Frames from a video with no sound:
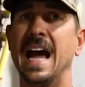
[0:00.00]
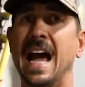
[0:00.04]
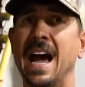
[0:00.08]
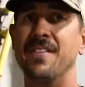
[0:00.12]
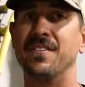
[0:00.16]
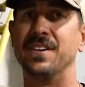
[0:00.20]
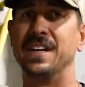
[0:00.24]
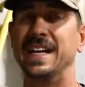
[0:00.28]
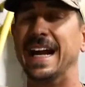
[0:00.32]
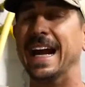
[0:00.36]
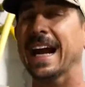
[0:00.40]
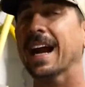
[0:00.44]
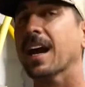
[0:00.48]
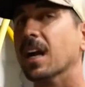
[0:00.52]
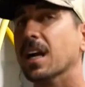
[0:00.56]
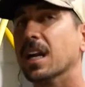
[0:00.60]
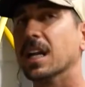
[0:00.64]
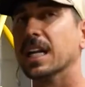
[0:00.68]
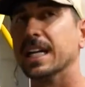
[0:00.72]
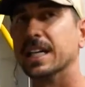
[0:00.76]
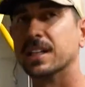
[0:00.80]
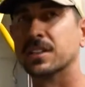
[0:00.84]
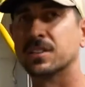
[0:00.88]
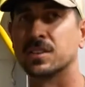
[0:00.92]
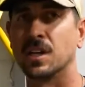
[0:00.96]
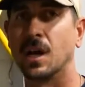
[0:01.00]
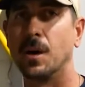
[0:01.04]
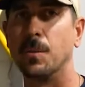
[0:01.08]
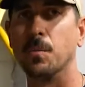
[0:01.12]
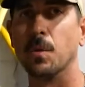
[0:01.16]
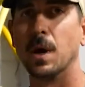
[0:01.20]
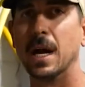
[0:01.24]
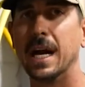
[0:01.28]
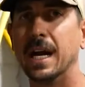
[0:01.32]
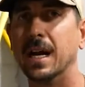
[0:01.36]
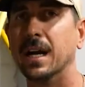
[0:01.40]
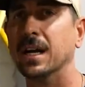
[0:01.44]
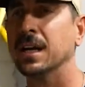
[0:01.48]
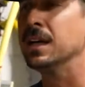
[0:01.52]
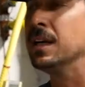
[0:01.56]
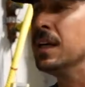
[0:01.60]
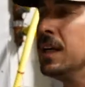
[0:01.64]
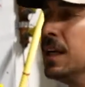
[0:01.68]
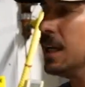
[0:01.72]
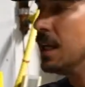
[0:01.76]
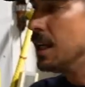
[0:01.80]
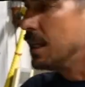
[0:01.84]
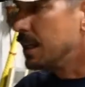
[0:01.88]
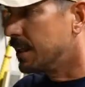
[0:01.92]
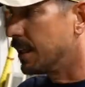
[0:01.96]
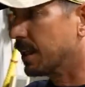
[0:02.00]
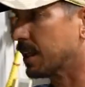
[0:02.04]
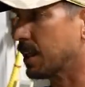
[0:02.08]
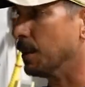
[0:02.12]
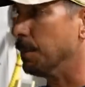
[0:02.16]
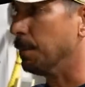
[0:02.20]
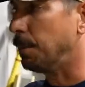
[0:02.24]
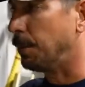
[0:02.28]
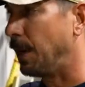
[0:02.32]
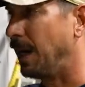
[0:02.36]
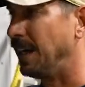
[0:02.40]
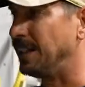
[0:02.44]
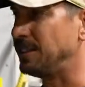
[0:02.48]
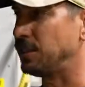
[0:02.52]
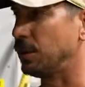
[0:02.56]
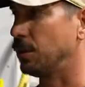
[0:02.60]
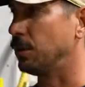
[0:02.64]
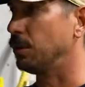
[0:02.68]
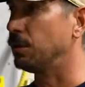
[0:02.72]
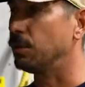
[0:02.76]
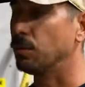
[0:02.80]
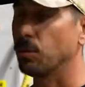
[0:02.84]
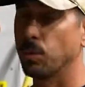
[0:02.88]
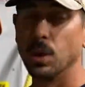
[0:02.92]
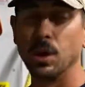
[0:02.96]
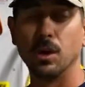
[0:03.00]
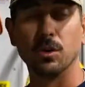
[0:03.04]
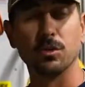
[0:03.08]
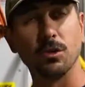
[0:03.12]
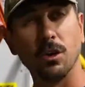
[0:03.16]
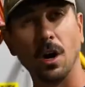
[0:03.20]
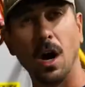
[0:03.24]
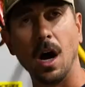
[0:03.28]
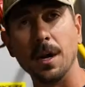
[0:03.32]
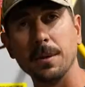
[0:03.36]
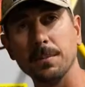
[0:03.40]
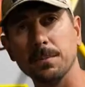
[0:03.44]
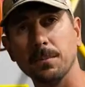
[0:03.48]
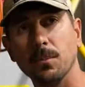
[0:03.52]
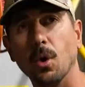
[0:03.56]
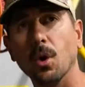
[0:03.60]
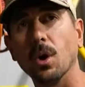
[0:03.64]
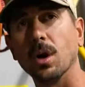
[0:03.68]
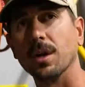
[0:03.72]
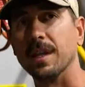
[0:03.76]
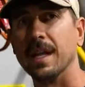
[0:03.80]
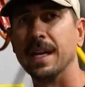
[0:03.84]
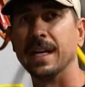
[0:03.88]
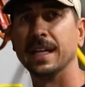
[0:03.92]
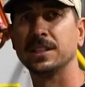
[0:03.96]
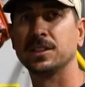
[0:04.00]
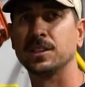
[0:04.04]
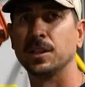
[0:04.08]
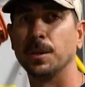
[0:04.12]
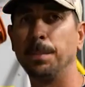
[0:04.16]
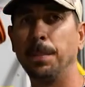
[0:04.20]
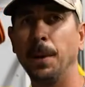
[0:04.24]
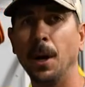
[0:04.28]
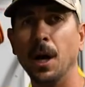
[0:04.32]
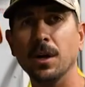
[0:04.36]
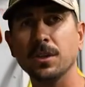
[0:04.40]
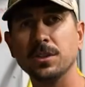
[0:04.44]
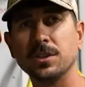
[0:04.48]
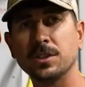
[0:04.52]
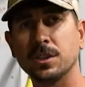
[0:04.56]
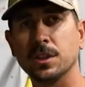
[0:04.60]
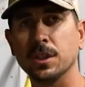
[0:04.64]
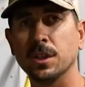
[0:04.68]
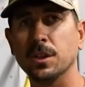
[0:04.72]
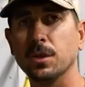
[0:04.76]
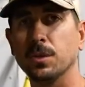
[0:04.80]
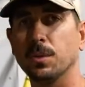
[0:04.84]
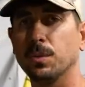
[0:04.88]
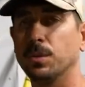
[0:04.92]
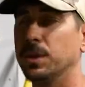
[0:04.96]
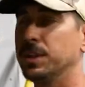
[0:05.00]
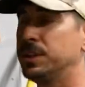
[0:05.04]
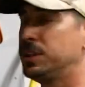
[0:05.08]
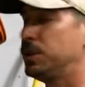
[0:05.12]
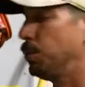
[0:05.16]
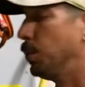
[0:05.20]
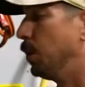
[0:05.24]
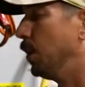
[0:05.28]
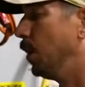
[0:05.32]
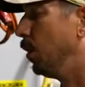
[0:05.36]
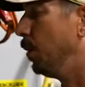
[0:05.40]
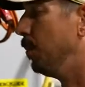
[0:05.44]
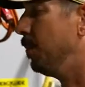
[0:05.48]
have an air leak somewhere, the compressor will run more than it's supposed to, which will